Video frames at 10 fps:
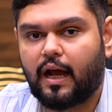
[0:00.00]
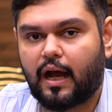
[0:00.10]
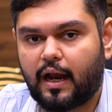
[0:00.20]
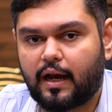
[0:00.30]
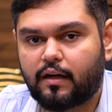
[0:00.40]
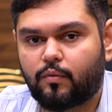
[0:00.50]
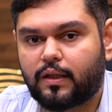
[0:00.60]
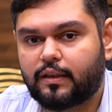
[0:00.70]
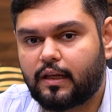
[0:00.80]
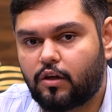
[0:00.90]
and
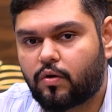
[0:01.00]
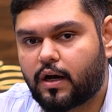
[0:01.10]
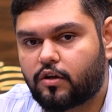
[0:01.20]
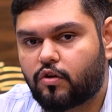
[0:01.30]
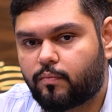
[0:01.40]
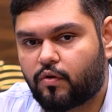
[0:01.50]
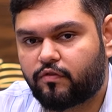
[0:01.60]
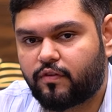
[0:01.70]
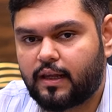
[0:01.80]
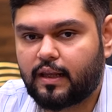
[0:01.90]
when they look at your
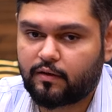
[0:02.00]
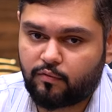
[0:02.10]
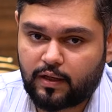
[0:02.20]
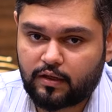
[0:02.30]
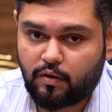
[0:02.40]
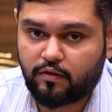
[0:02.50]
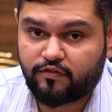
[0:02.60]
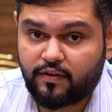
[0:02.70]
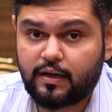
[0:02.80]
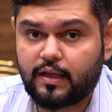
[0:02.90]
profile, and when you have
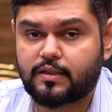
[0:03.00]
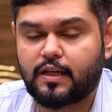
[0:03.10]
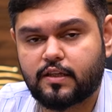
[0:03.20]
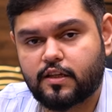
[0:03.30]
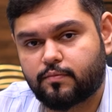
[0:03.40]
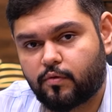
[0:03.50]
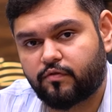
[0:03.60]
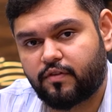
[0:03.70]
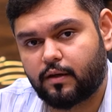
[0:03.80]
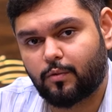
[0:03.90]
filled a CSS
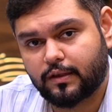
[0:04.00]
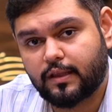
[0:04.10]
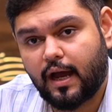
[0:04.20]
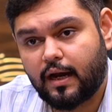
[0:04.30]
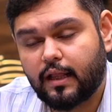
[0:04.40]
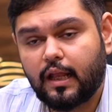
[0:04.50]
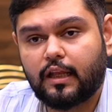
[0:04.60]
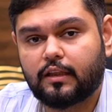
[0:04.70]
profile with that,